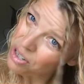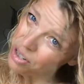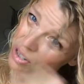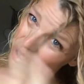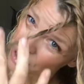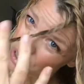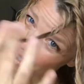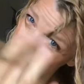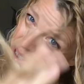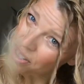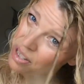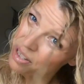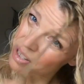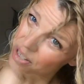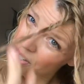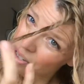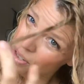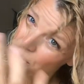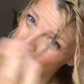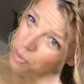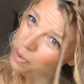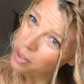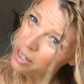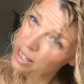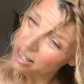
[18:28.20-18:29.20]

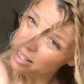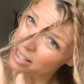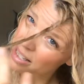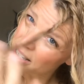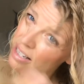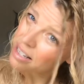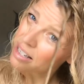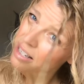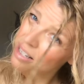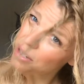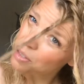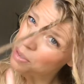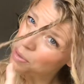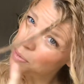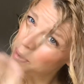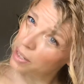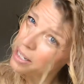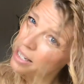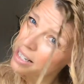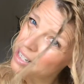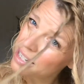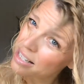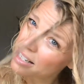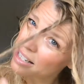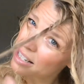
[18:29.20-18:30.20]
just twist and
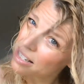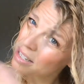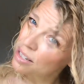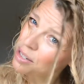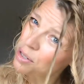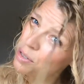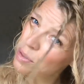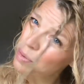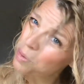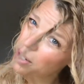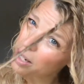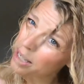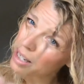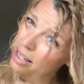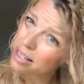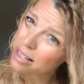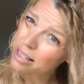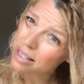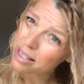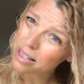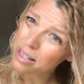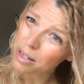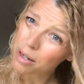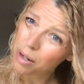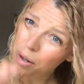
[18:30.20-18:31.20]
twist and
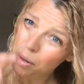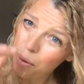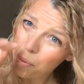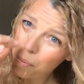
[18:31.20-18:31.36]
twist.